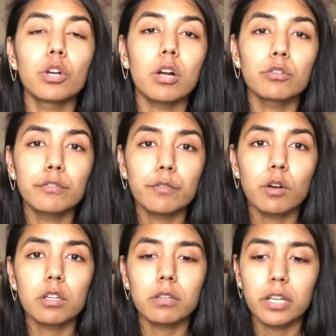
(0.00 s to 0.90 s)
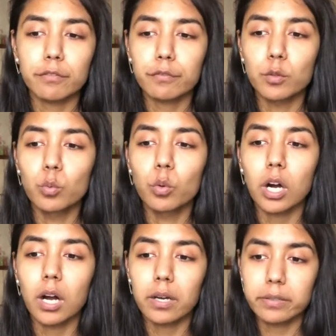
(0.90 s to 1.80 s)
out for if you
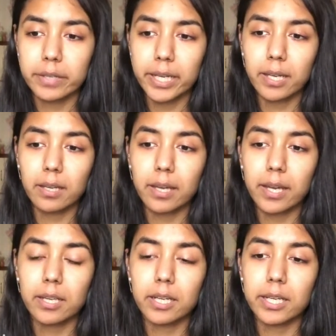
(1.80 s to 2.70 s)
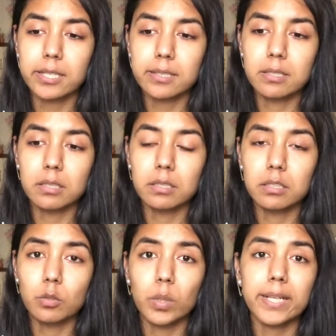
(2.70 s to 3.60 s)
are taking care is
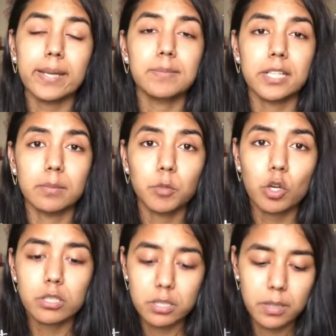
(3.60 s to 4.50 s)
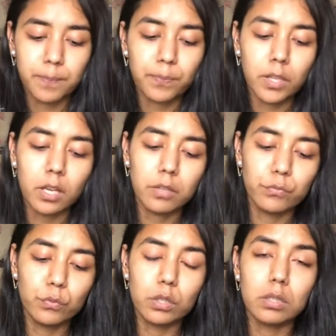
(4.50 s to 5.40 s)
the one-time setup cost,
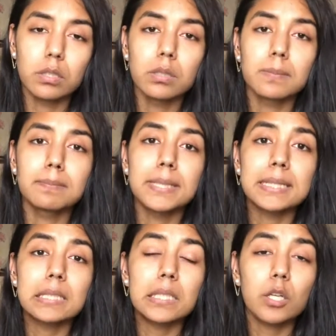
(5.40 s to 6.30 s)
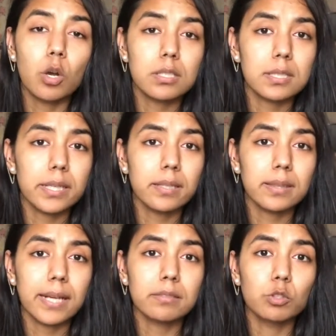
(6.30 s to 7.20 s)
the monthly costing
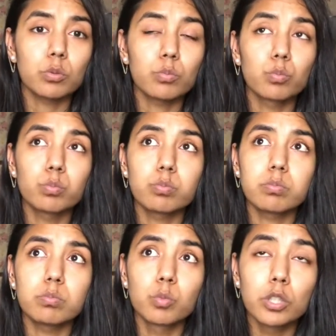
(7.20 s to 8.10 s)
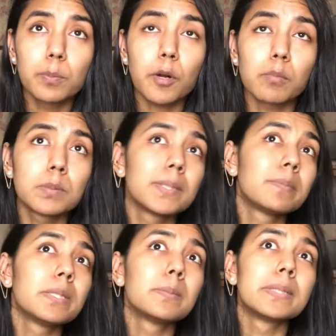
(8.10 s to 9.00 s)
that would probably
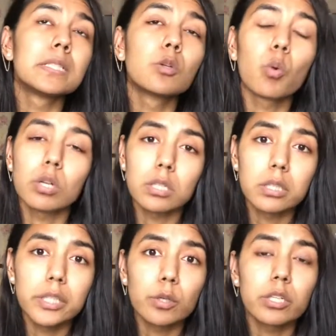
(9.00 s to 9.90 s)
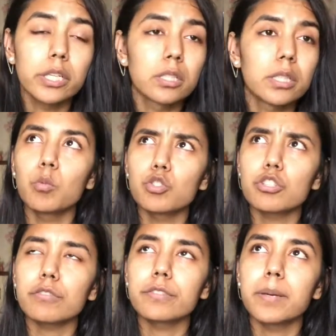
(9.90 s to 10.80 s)
be billed quarterly or yearly. Most
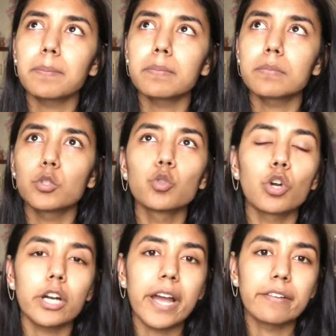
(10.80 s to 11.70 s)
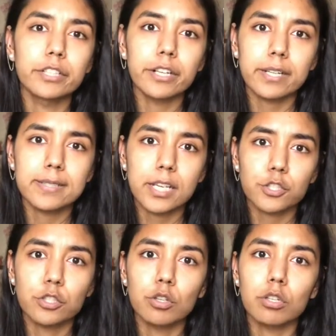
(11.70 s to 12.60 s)
of them do not have a
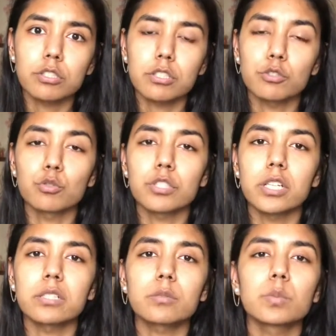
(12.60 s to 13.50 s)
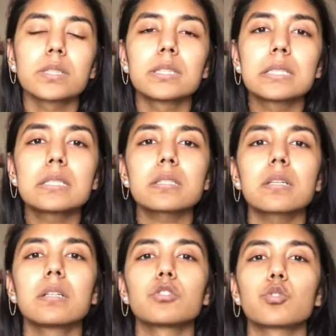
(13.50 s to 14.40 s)
transaction cost associated with these,
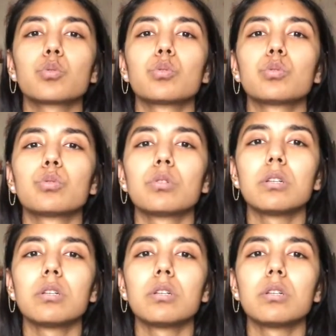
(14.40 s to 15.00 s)
so